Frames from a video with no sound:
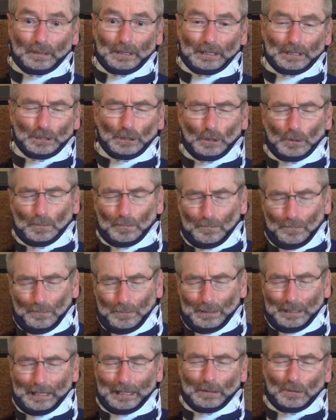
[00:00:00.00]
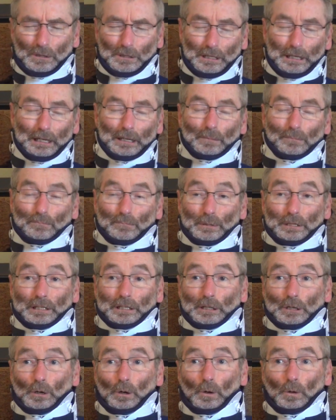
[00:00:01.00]
So anyway,
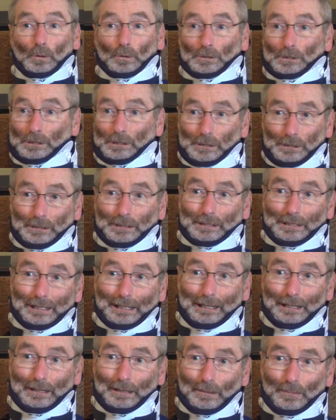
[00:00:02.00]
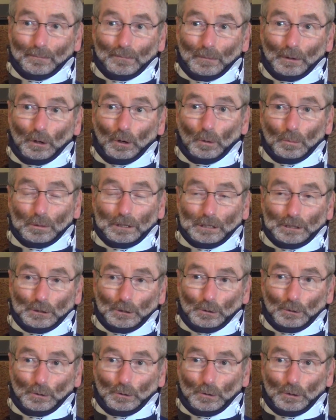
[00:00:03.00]
big goals, hoping
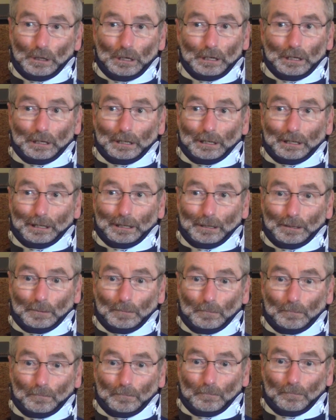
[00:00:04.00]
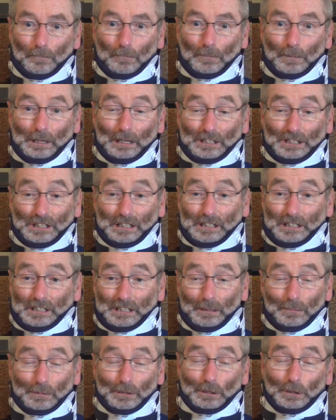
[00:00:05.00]
to see
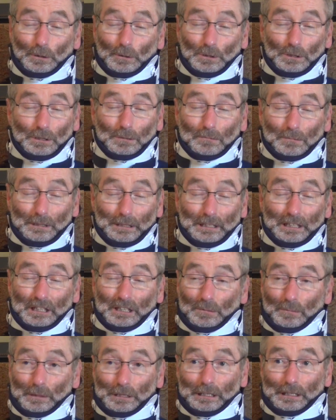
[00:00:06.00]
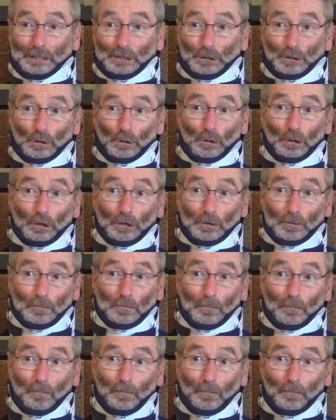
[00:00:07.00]
some of those at least begin to grow,